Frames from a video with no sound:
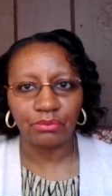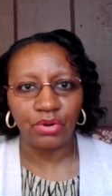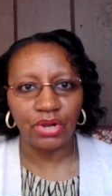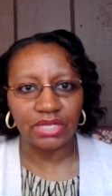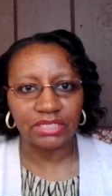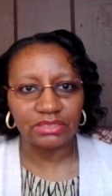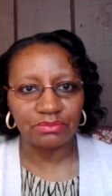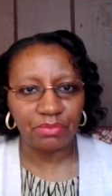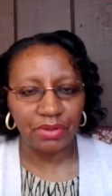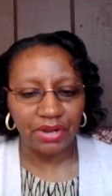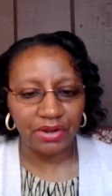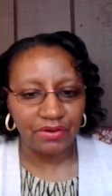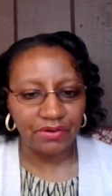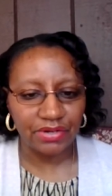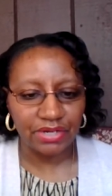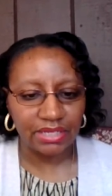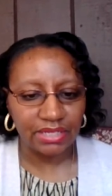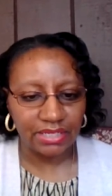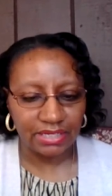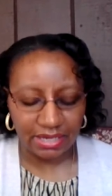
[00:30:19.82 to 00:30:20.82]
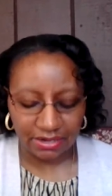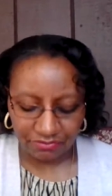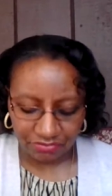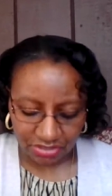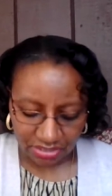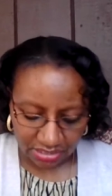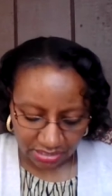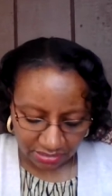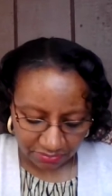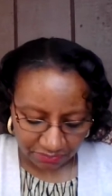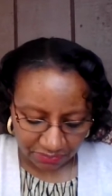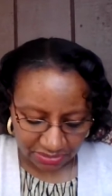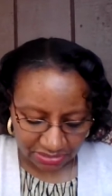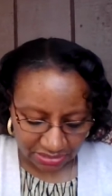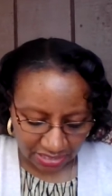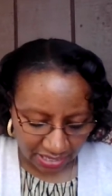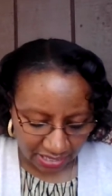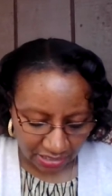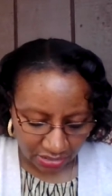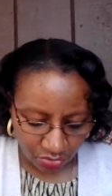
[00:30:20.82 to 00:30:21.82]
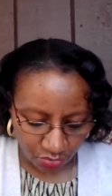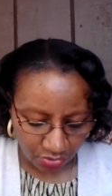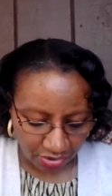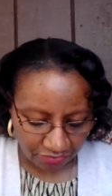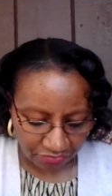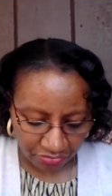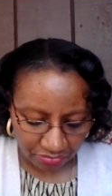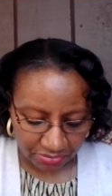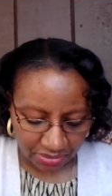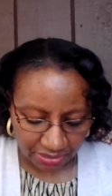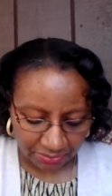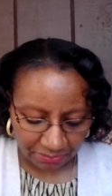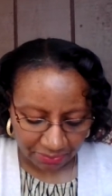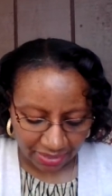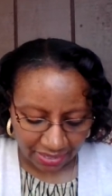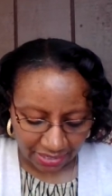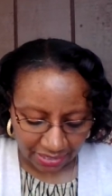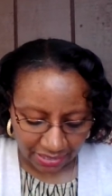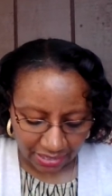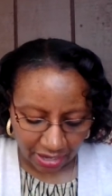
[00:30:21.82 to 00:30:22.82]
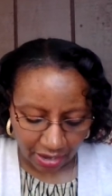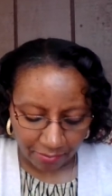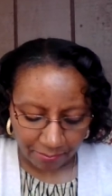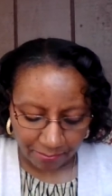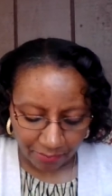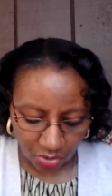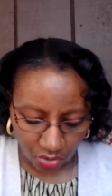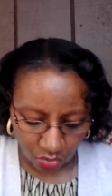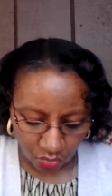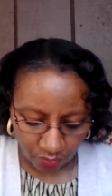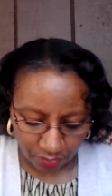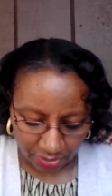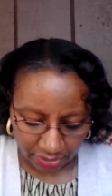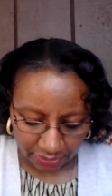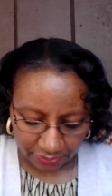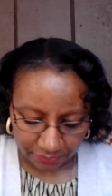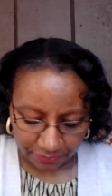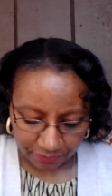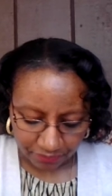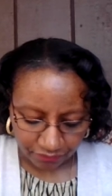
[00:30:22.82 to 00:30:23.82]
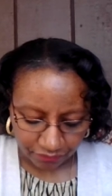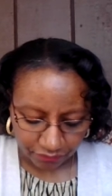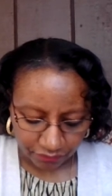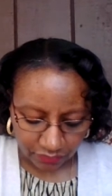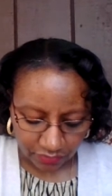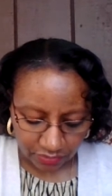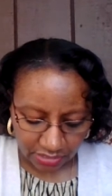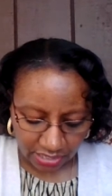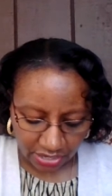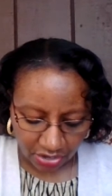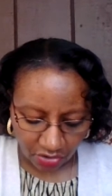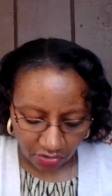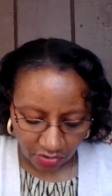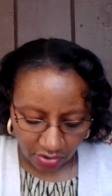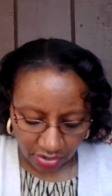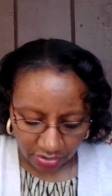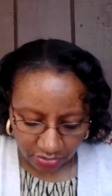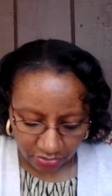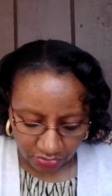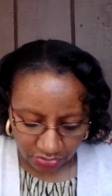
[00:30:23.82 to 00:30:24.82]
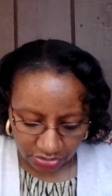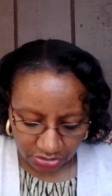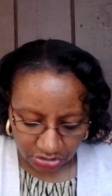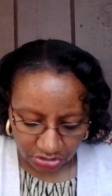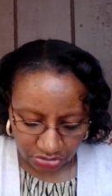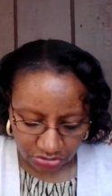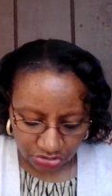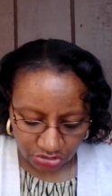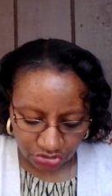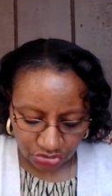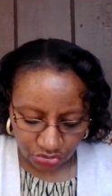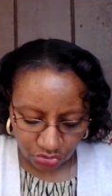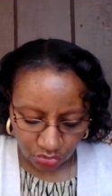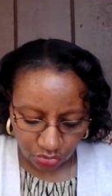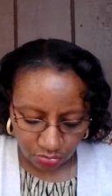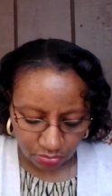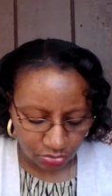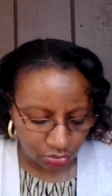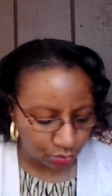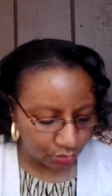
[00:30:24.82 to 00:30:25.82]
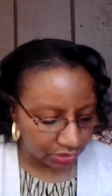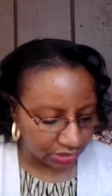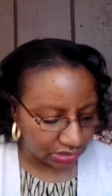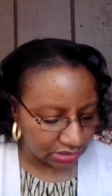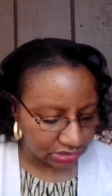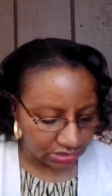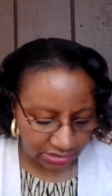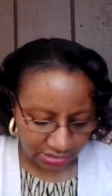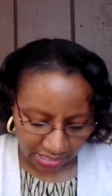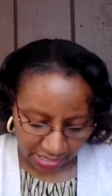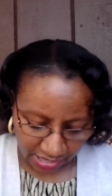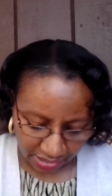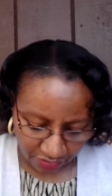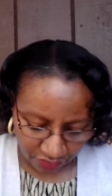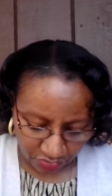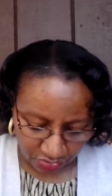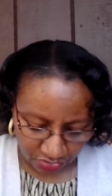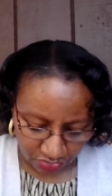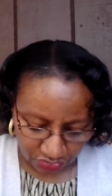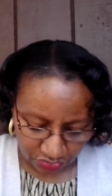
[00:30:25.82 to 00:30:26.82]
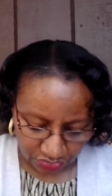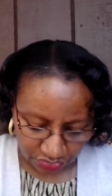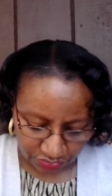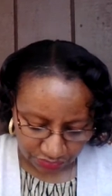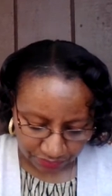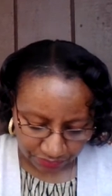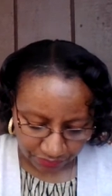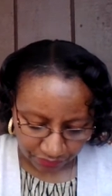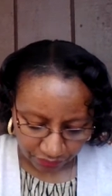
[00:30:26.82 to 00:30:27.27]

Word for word: prosperity and everything can be taken away from them in a moment. They are utterly consumed with terrors.